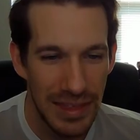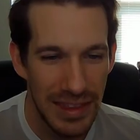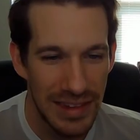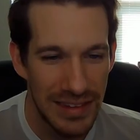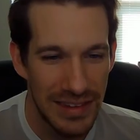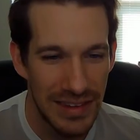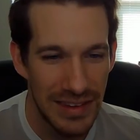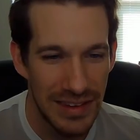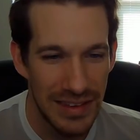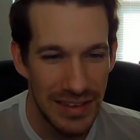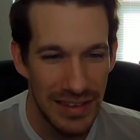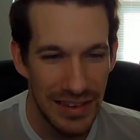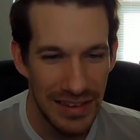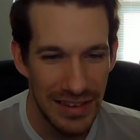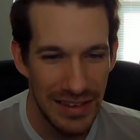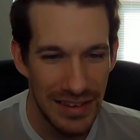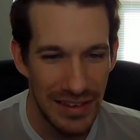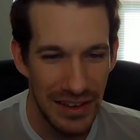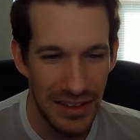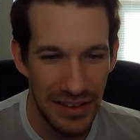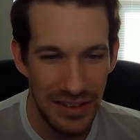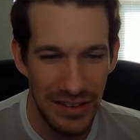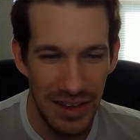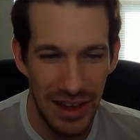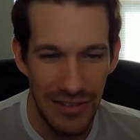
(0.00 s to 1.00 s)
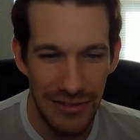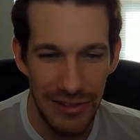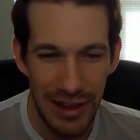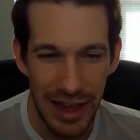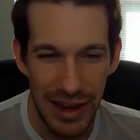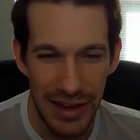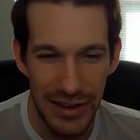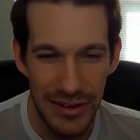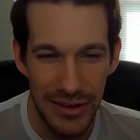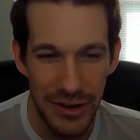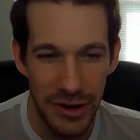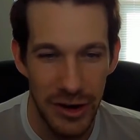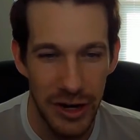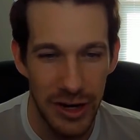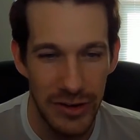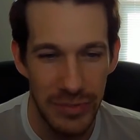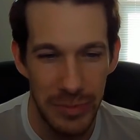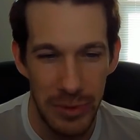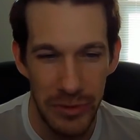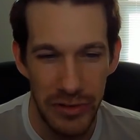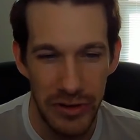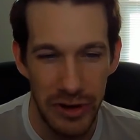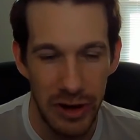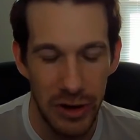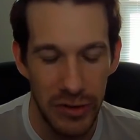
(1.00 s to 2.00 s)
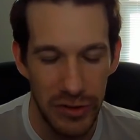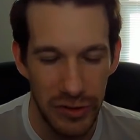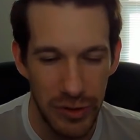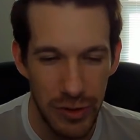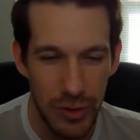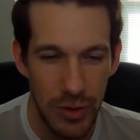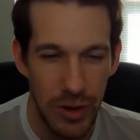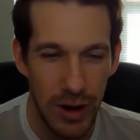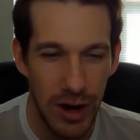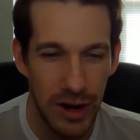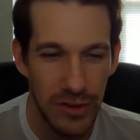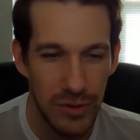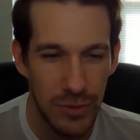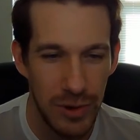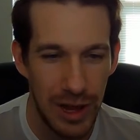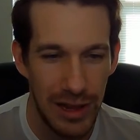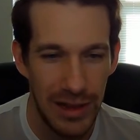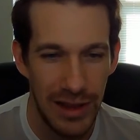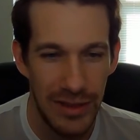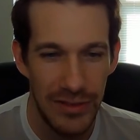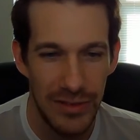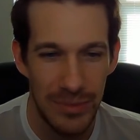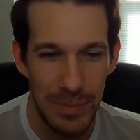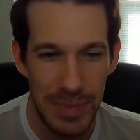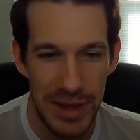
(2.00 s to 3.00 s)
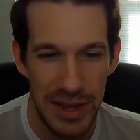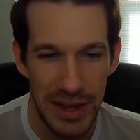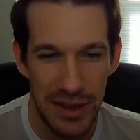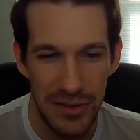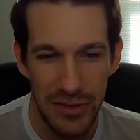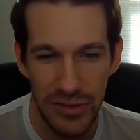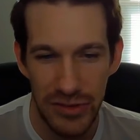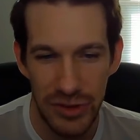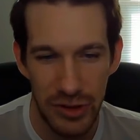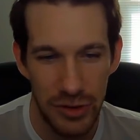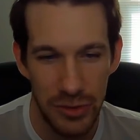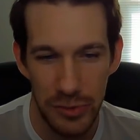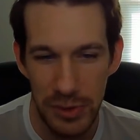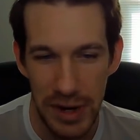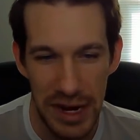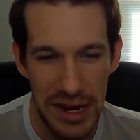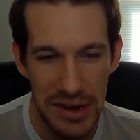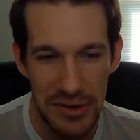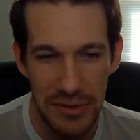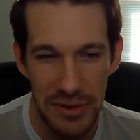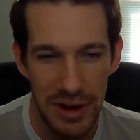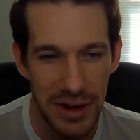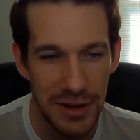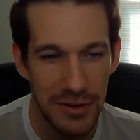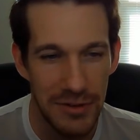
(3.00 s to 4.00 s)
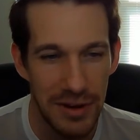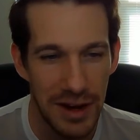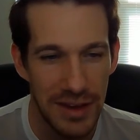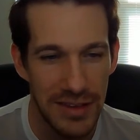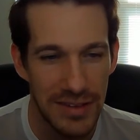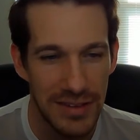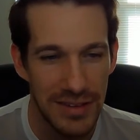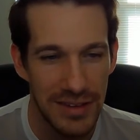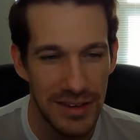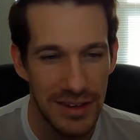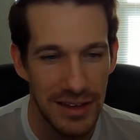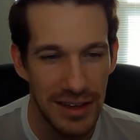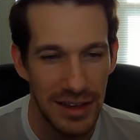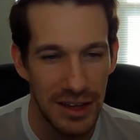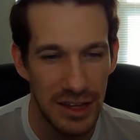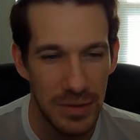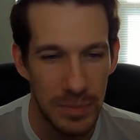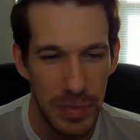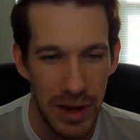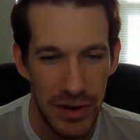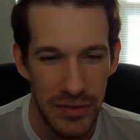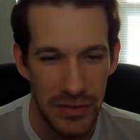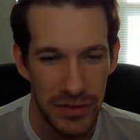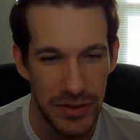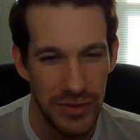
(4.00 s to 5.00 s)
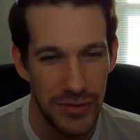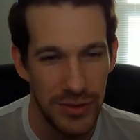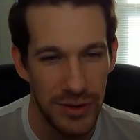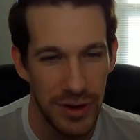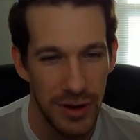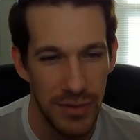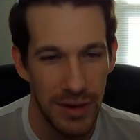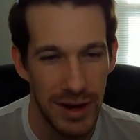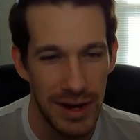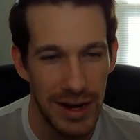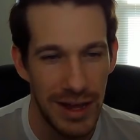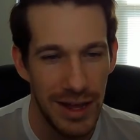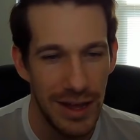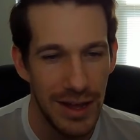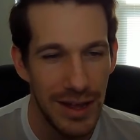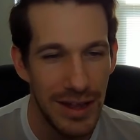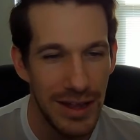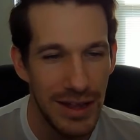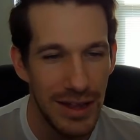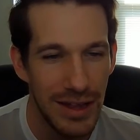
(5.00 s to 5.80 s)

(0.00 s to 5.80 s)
this is good stuff. Light and Dark is boosting her score, as well as being just a great skill, especially for Arena.